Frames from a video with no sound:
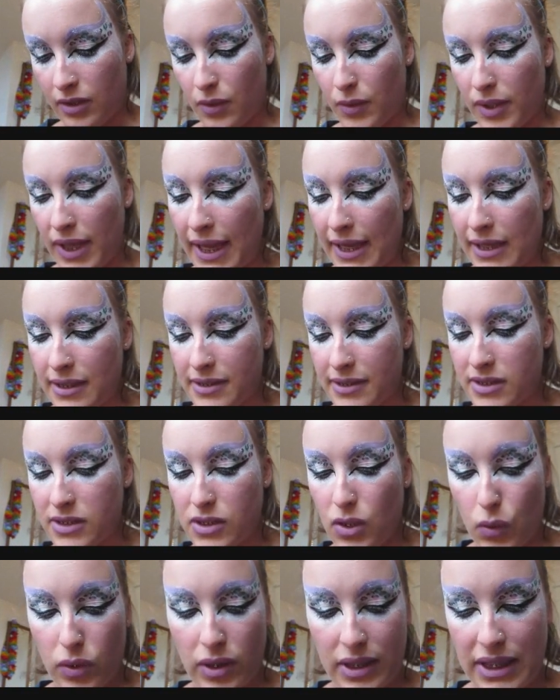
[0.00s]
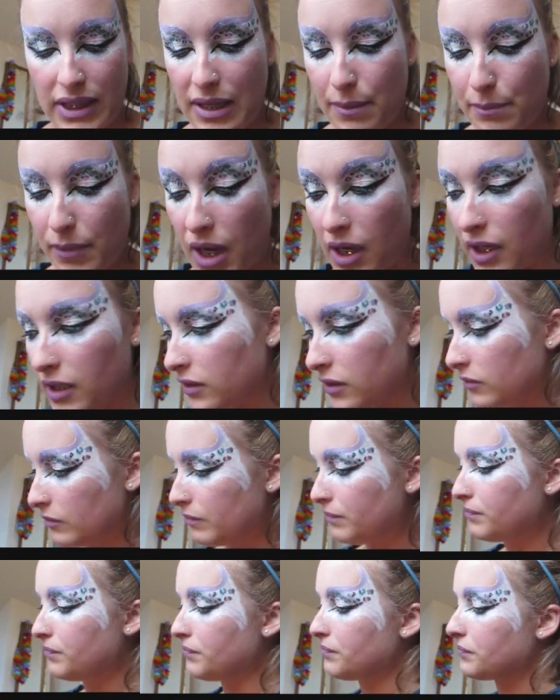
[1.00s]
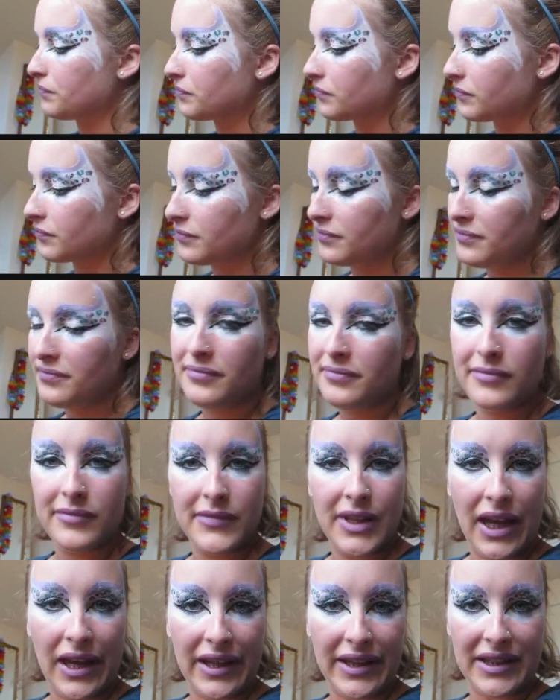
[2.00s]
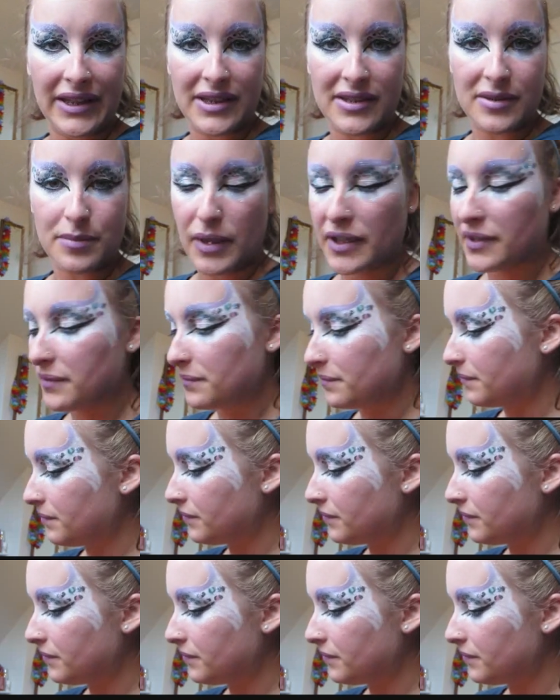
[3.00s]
Okay, so the neat part. I like this part.